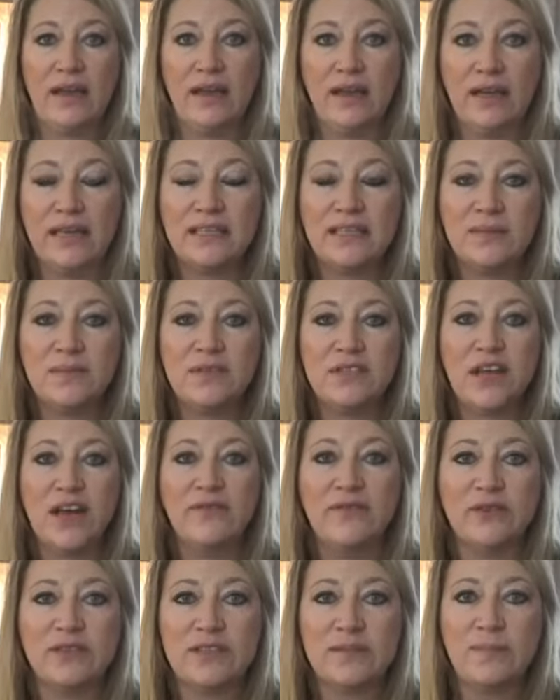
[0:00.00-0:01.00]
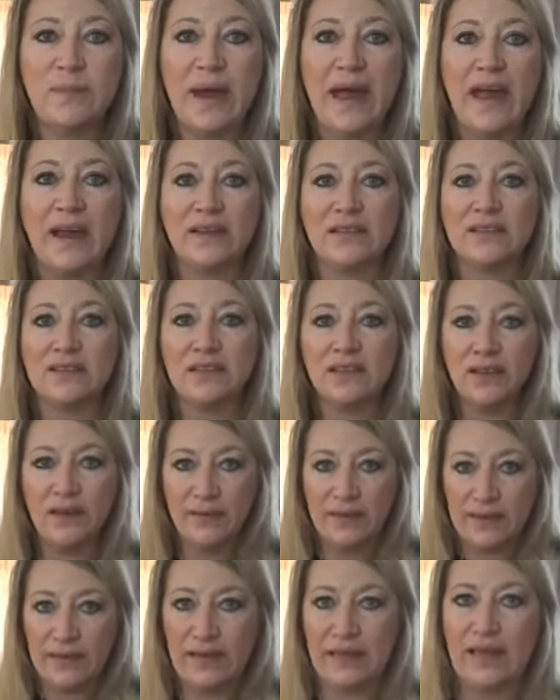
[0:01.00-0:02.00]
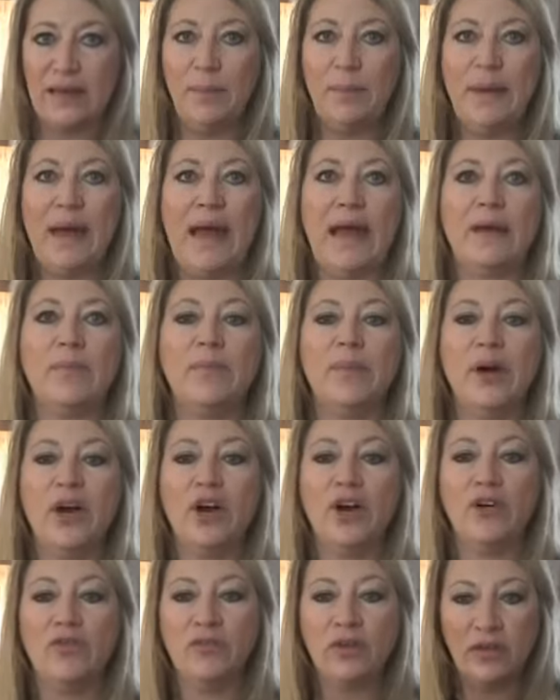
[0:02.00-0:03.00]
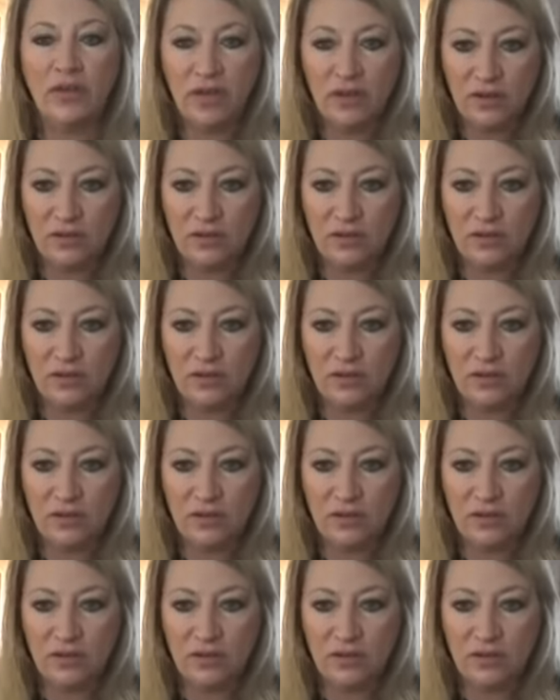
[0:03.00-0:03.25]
Get some self-respect, get a backbone,